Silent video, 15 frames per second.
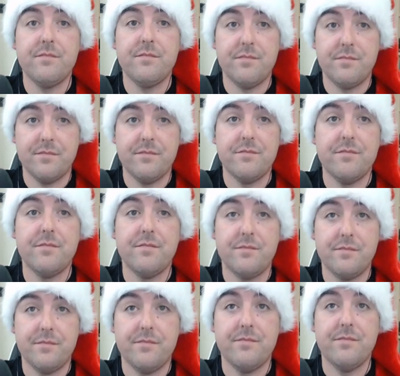
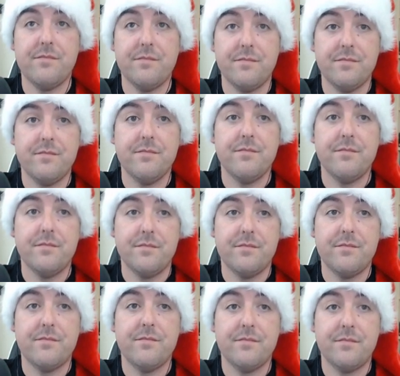
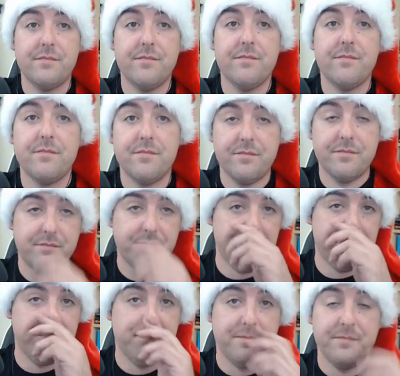
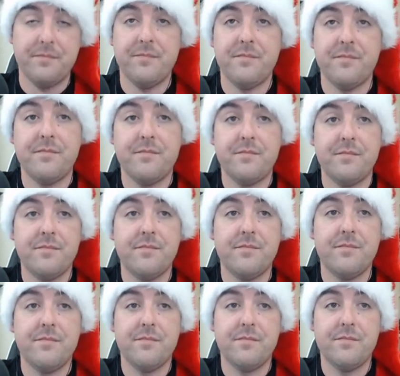
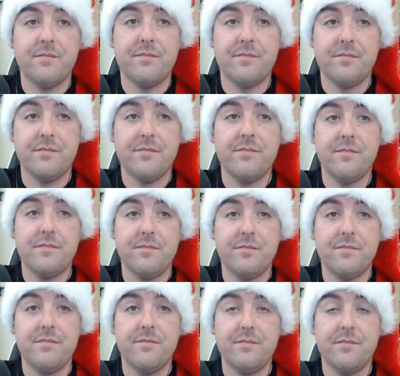
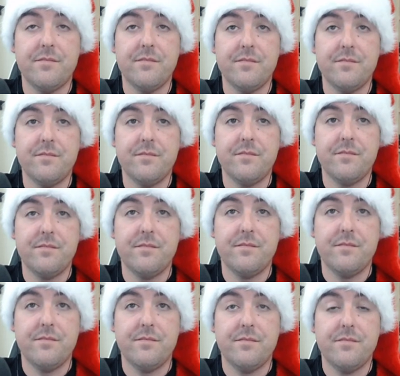
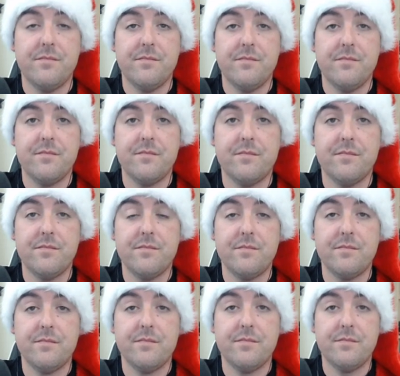
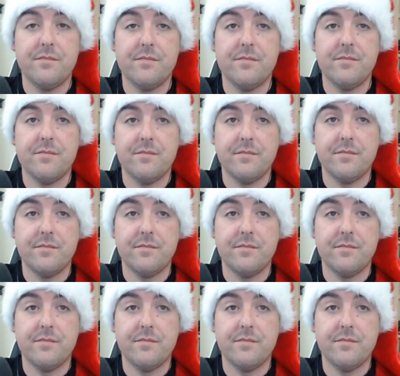This person isn't speaking.